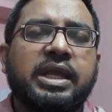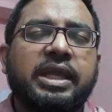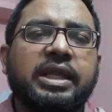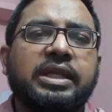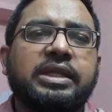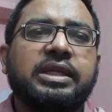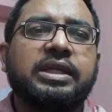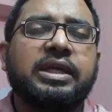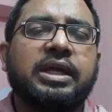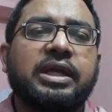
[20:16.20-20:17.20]
in
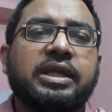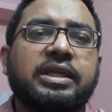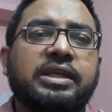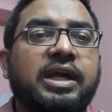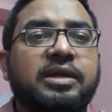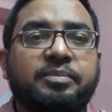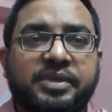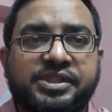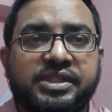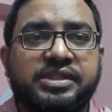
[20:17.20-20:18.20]
young
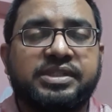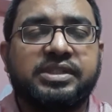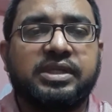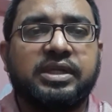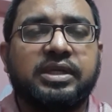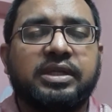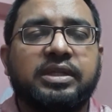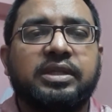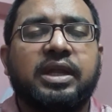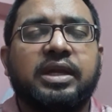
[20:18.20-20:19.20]
patients,
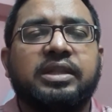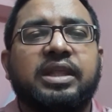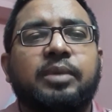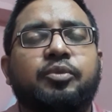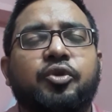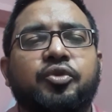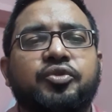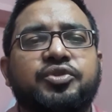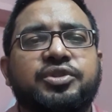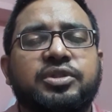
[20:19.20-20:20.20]
and they
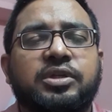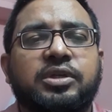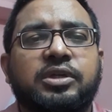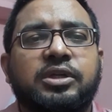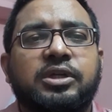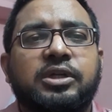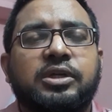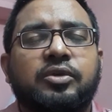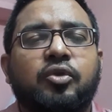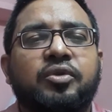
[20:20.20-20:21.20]
produce
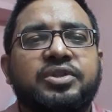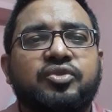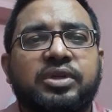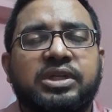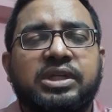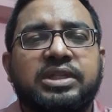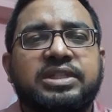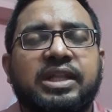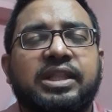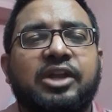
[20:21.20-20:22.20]
no insulin
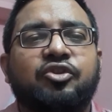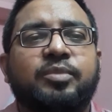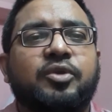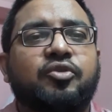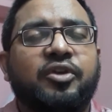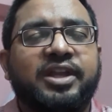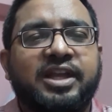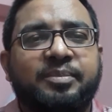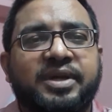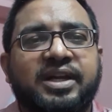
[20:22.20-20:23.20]
release, and there will be chronic
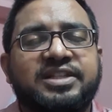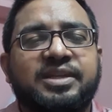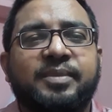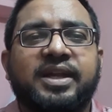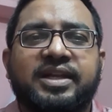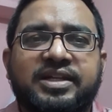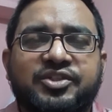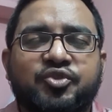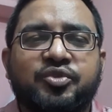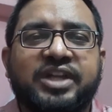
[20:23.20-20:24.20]
hyperglycemia,
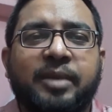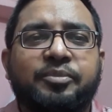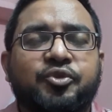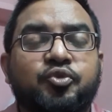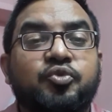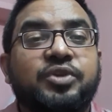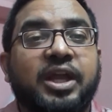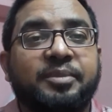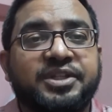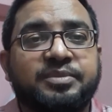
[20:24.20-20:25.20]
leads to type 2
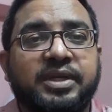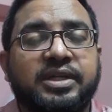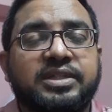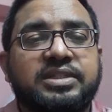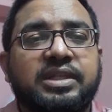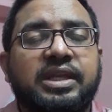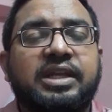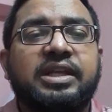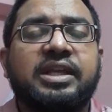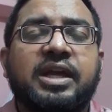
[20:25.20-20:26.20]
diabetes mellitus.
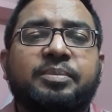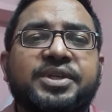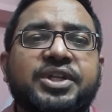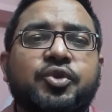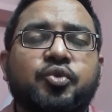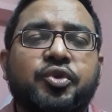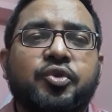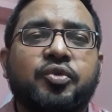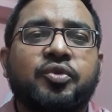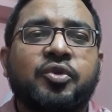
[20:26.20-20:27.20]
In a young patient, we
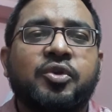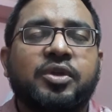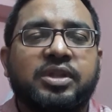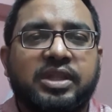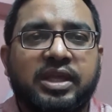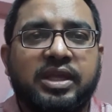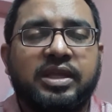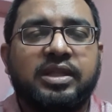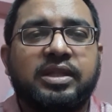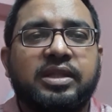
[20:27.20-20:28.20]
know
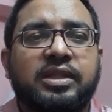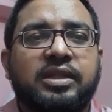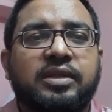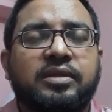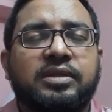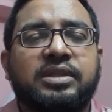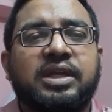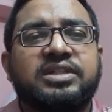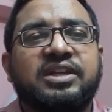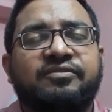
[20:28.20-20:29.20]
they
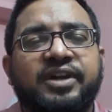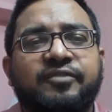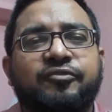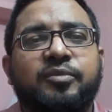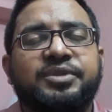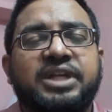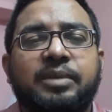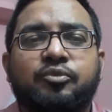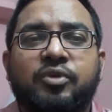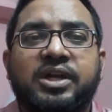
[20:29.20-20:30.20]
are suffering from
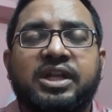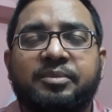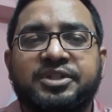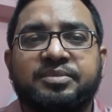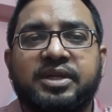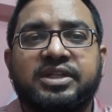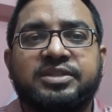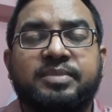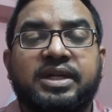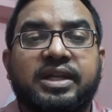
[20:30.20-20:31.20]
type 1 diabetes
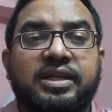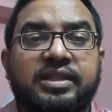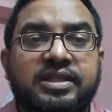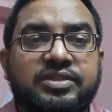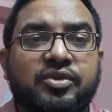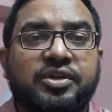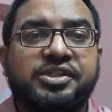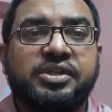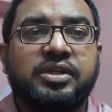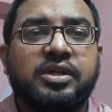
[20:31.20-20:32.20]
mellitus, but in this
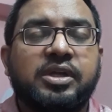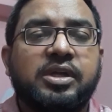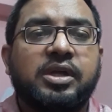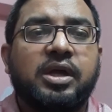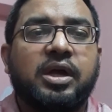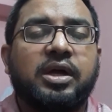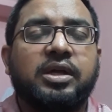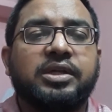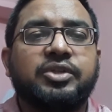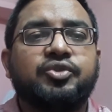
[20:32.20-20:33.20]
condition,
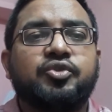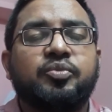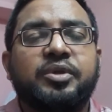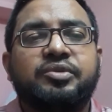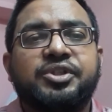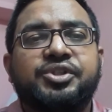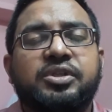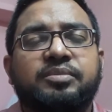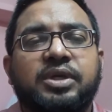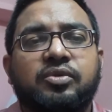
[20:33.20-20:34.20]
due to
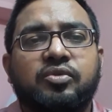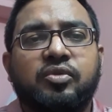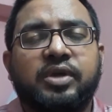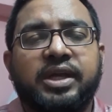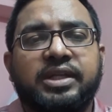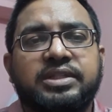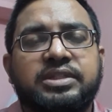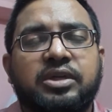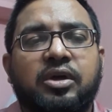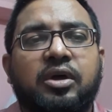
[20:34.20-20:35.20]
mutation of the
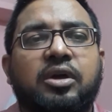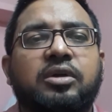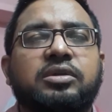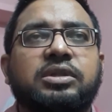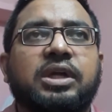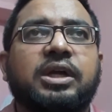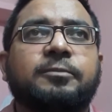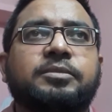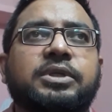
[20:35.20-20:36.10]
glucokinase or the